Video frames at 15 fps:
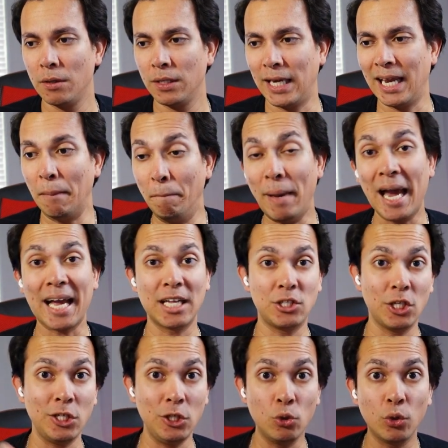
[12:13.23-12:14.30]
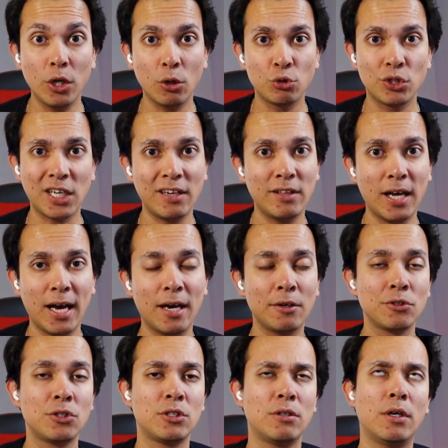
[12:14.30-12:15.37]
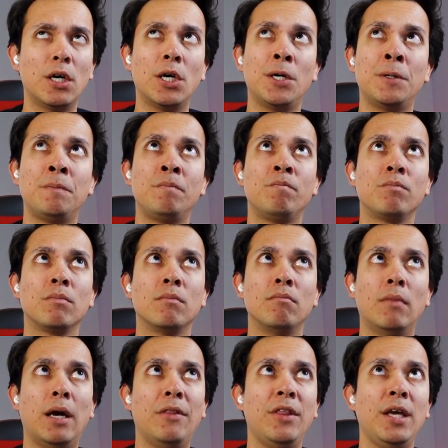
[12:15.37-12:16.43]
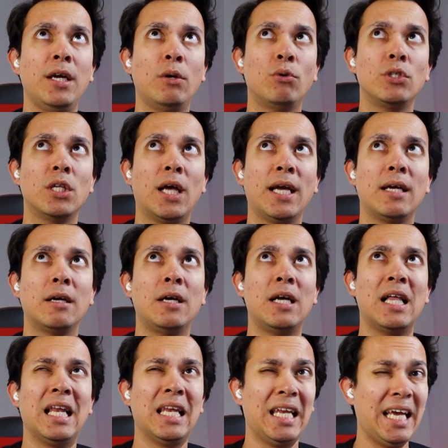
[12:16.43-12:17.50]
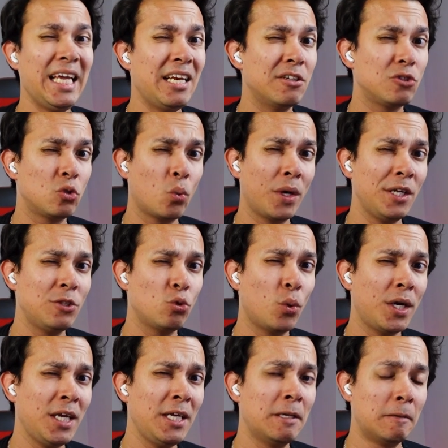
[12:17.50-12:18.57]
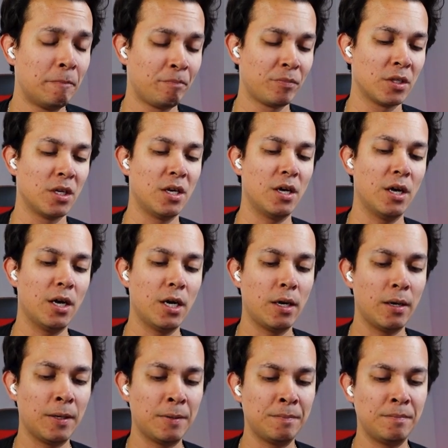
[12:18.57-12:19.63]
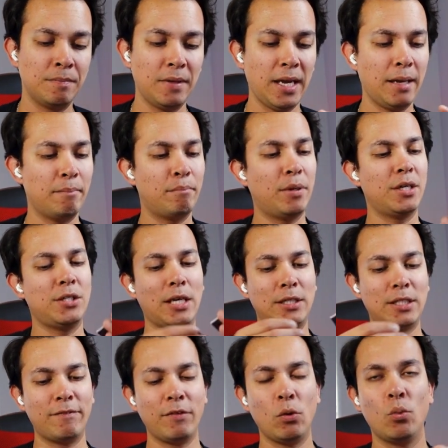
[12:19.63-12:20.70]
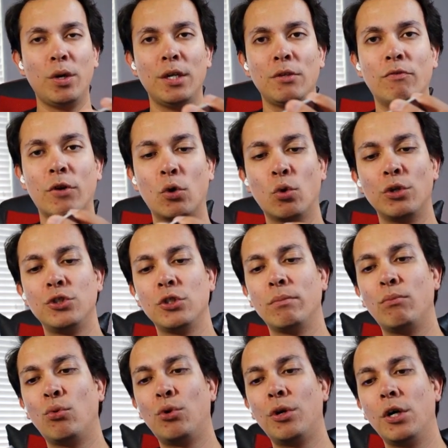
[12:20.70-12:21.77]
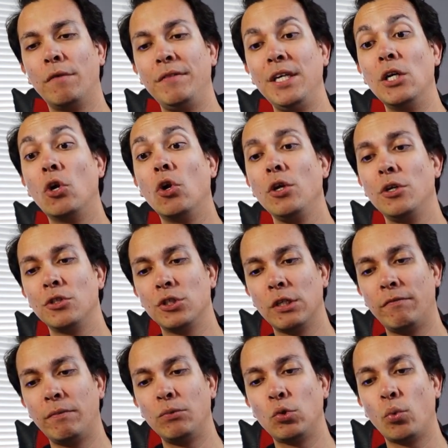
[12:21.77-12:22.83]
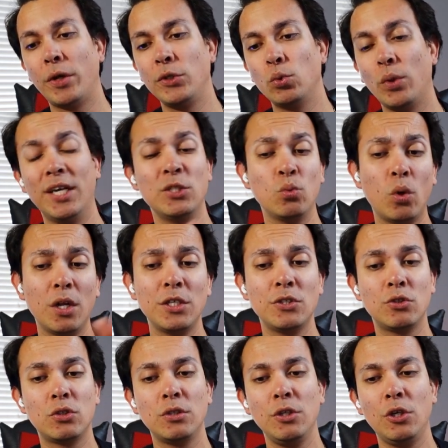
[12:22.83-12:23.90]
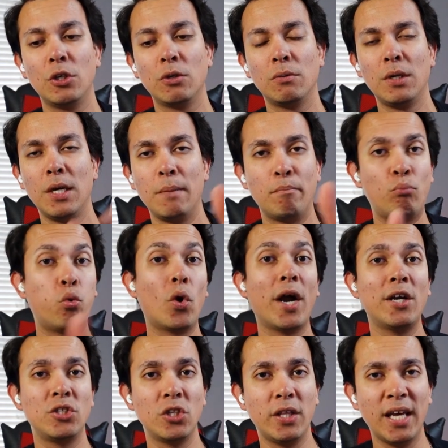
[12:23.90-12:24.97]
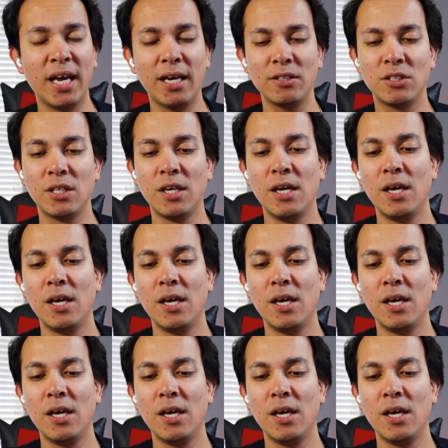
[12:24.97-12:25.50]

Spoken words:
getting back into the Yu-Gi-Oh side of the house. I think it was like late 2020. But I definitely want to record some more of the earlier stuff from 2020 as well as, you know, prior to that.